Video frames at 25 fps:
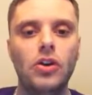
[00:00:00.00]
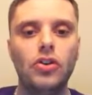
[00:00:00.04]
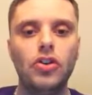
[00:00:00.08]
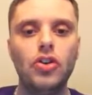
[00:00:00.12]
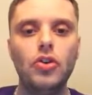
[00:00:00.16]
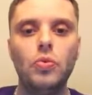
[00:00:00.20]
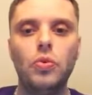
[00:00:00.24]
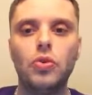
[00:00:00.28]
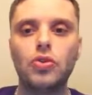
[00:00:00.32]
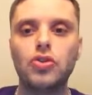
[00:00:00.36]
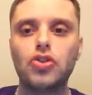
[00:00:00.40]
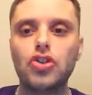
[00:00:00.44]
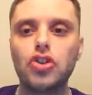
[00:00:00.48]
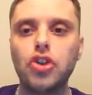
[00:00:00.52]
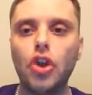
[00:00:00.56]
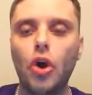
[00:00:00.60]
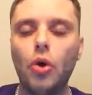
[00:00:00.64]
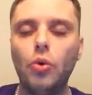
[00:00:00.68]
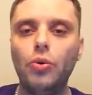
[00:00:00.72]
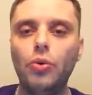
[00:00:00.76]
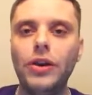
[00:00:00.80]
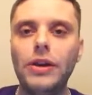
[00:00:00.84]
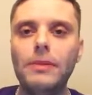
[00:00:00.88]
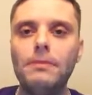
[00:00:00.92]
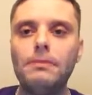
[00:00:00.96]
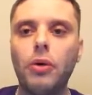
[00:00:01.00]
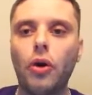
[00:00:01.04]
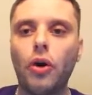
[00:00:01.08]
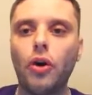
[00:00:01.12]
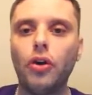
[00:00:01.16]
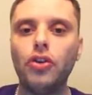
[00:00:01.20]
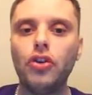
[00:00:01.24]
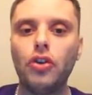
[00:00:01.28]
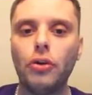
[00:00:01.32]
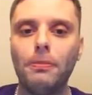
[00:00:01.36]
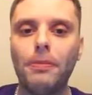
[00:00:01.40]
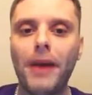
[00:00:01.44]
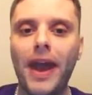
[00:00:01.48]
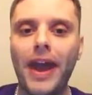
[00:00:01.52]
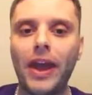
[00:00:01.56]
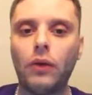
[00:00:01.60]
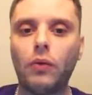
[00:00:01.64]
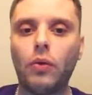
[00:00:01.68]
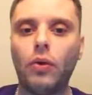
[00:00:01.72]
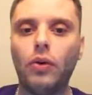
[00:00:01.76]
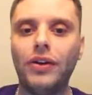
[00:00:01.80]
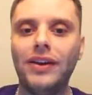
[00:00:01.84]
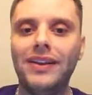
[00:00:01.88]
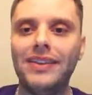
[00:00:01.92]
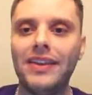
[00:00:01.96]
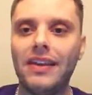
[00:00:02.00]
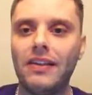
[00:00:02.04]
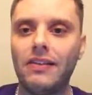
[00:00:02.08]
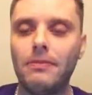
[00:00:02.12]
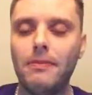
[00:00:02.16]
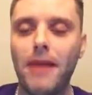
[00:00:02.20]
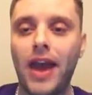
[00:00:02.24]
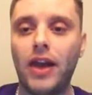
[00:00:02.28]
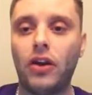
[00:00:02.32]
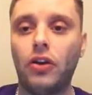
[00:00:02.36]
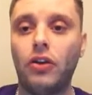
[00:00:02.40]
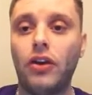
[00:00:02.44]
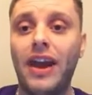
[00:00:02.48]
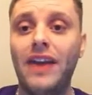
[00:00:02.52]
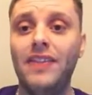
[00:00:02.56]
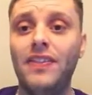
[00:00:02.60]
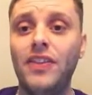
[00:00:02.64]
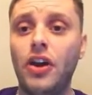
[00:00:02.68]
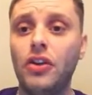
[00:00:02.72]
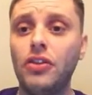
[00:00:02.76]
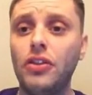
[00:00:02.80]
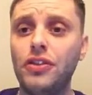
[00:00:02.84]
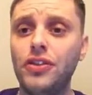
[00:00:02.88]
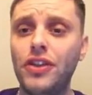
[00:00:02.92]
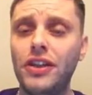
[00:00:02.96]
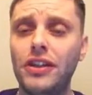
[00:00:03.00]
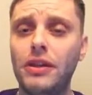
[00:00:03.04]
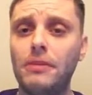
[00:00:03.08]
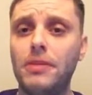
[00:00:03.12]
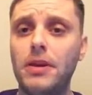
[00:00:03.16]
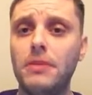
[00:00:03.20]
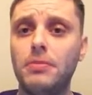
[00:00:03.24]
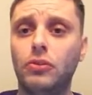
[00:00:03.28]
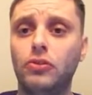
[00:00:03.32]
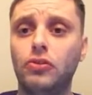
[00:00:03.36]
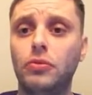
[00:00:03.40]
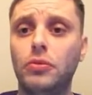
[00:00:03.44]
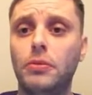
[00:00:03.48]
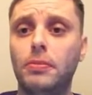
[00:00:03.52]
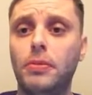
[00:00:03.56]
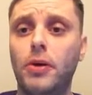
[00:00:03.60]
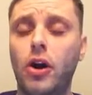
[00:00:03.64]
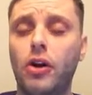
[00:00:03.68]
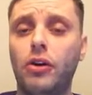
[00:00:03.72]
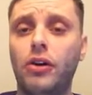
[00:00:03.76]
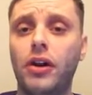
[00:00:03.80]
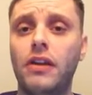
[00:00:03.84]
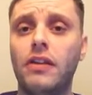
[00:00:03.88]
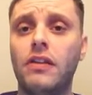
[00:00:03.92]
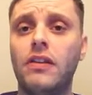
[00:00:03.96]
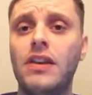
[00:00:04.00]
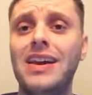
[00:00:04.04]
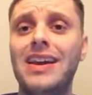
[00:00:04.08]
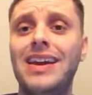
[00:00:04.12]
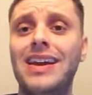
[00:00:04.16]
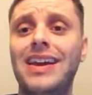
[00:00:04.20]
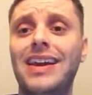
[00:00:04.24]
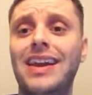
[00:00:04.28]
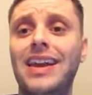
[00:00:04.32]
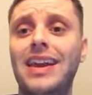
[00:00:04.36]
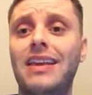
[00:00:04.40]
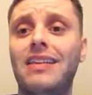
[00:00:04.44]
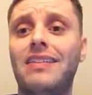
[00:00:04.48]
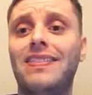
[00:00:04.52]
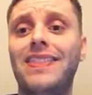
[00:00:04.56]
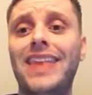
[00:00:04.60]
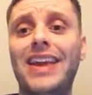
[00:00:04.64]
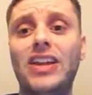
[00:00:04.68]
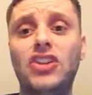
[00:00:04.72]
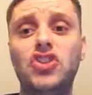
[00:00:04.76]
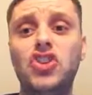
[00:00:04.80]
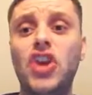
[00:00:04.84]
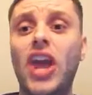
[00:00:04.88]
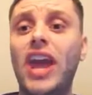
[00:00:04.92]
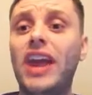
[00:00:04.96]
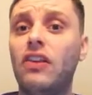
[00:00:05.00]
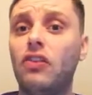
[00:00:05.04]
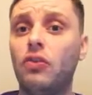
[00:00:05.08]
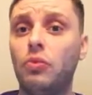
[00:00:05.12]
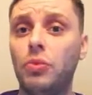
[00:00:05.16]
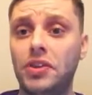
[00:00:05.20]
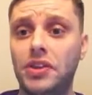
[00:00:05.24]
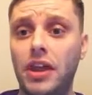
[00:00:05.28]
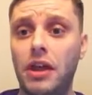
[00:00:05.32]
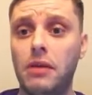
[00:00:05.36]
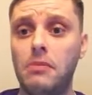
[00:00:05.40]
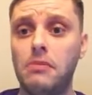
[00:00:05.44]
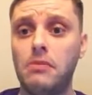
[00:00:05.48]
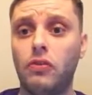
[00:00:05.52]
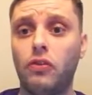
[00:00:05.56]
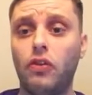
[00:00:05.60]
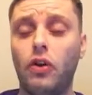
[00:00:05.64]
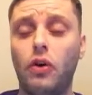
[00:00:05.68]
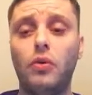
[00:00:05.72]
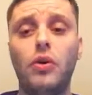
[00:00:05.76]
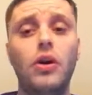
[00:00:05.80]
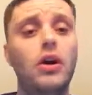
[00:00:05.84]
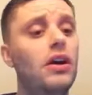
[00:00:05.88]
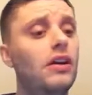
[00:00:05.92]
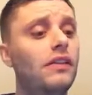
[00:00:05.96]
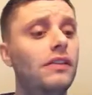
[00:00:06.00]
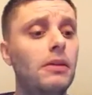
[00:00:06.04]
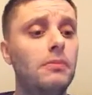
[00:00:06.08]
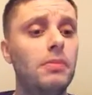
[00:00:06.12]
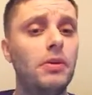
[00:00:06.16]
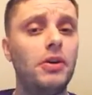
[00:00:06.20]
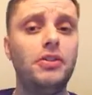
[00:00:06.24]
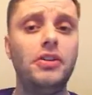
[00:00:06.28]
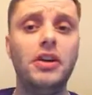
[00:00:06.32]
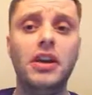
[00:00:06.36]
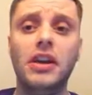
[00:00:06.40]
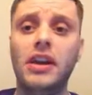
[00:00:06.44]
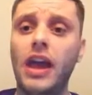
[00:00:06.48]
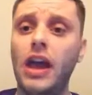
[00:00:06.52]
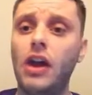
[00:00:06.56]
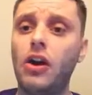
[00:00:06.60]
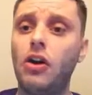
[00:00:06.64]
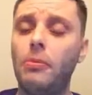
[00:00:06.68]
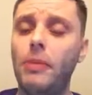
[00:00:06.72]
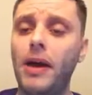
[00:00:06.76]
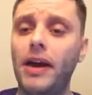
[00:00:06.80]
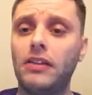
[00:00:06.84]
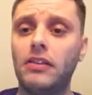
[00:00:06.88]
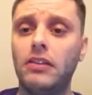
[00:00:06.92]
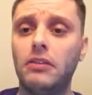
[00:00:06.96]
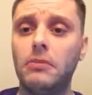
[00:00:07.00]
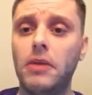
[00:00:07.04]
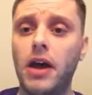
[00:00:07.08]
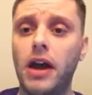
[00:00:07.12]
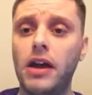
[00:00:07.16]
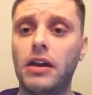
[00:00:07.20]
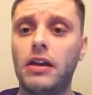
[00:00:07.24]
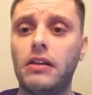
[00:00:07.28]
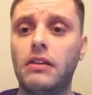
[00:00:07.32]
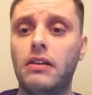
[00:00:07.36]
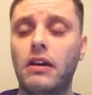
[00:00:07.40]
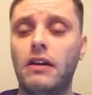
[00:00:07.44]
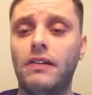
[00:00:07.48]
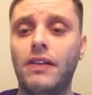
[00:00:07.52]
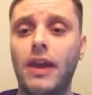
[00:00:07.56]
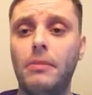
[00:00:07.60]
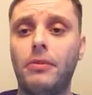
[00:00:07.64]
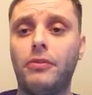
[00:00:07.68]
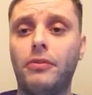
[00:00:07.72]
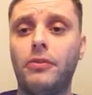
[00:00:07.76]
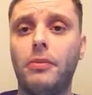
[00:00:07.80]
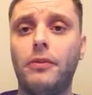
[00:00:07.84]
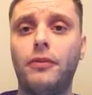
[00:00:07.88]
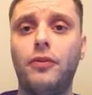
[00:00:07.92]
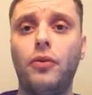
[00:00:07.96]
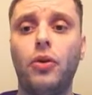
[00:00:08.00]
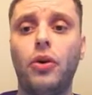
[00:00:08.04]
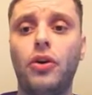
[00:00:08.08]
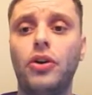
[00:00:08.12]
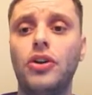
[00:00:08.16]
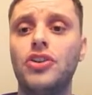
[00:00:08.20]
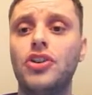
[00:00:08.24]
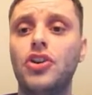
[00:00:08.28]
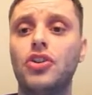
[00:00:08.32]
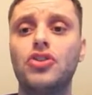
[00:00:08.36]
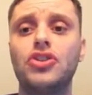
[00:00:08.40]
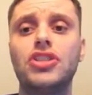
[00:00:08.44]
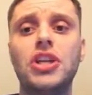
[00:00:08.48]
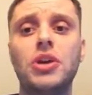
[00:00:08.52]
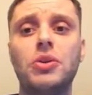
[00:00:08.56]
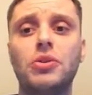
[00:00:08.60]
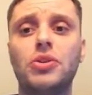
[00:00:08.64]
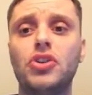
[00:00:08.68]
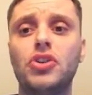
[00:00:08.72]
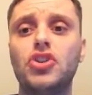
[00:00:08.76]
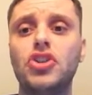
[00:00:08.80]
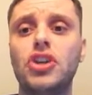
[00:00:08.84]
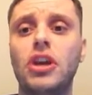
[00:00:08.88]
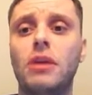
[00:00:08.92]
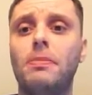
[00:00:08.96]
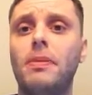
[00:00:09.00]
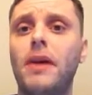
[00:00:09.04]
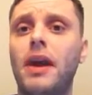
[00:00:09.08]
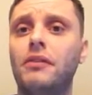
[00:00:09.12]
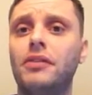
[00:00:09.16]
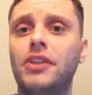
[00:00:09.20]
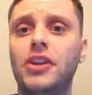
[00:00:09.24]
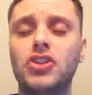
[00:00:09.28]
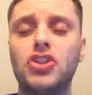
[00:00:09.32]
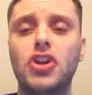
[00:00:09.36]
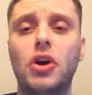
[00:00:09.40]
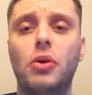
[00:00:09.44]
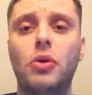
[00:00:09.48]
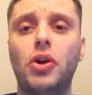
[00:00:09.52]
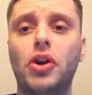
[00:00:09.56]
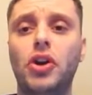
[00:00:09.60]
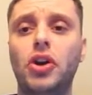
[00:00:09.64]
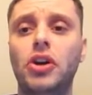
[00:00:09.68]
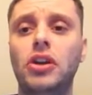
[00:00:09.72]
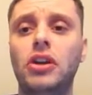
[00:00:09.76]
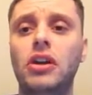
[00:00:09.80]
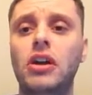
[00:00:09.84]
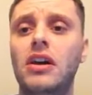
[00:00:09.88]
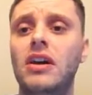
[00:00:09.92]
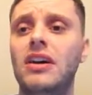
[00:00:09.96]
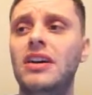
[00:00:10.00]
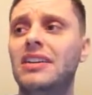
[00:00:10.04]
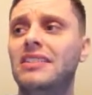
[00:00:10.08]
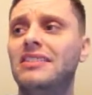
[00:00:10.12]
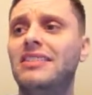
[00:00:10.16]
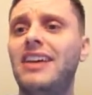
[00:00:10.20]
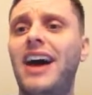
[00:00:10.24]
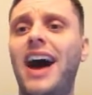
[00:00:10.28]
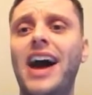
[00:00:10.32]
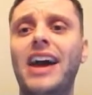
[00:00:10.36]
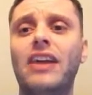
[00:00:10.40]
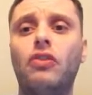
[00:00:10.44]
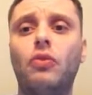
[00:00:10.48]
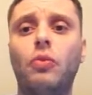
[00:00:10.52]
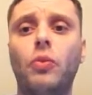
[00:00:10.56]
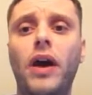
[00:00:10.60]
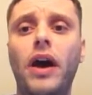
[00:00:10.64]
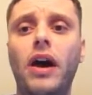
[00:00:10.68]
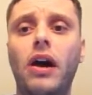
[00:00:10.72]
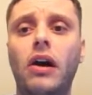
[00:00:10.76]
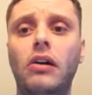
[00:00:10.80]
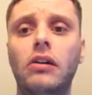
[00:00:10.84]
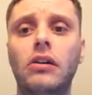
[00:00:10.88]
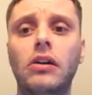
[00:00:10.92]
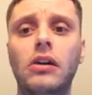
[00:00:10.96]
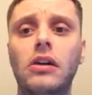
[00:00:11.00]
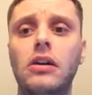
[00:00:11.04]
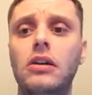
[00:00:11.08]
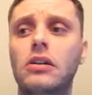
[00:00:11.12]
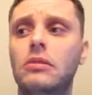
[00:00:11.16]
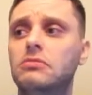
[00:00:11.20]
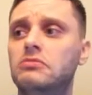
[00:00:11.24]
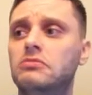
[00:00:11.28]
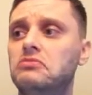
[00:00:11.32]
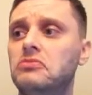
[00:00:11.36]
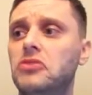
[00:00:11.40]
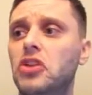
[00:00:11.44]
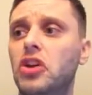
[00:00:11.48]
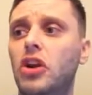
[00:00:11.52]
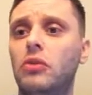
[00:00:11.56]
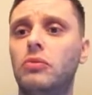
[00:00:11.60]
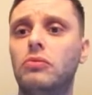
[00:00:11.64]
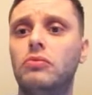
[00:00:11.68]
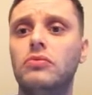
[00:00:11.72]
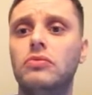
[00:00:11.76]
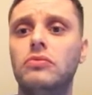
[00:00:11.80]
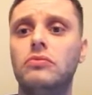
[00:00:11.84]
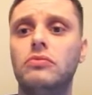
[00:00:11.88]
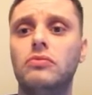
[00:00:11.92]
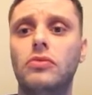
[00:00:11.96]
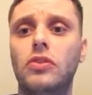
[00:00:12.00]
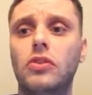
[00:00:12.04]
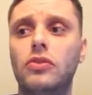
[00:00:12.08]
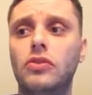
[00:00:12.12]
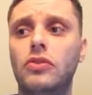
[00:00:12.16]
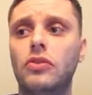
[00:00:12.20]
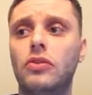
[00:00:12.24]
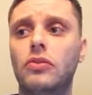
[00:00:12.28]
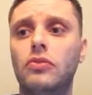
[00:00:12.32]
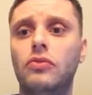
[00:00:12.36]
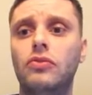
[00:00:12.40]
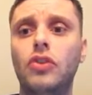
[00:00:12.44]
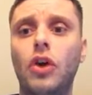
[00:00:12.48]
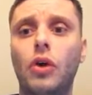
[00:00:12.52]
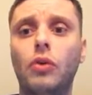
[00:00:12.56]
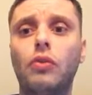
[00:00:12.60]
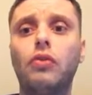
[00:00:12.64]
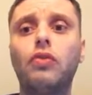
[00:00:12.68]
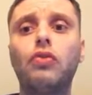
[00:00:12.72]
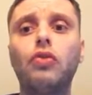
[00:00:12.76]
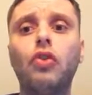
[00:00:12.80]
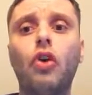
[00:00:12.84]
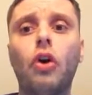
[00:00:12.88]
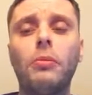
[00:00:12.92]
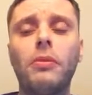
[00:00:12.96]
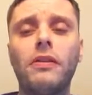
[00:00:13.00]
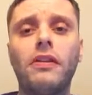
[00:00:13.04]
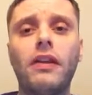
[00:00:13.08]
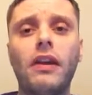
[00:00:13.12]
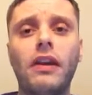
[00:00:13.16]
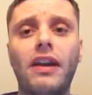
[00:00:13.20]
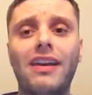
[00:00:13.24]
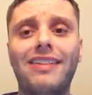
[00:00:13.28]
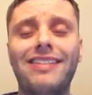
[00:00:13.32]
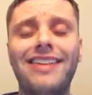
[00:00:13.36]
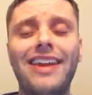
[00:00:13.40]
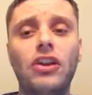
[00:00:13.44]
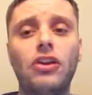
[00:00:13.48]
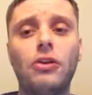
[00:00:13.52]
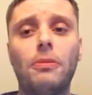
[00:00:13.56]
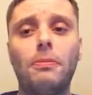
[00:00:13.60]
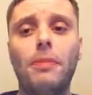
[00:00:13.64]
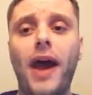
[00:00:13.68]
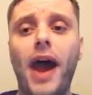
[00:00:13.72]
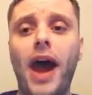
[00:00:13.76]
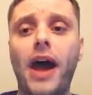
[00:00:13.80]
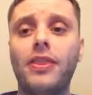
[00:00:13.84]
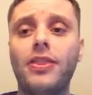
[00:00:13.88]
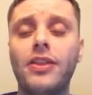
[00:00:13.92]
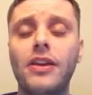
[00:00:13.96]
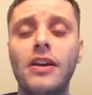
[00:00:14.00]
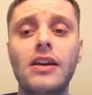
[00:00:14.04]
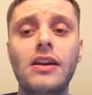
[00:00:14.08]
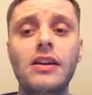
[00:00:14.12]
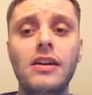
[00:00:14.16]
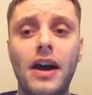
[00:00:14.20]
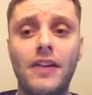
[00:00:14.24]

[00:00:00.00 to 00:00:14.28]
You will slowly burn your bankroll in this manner. And the other thing that people do with parlays is they chase with them. So typically, again, go back to my example from before. You're steering the ship. Everything's going good. Tide's well. No storm has hit your path.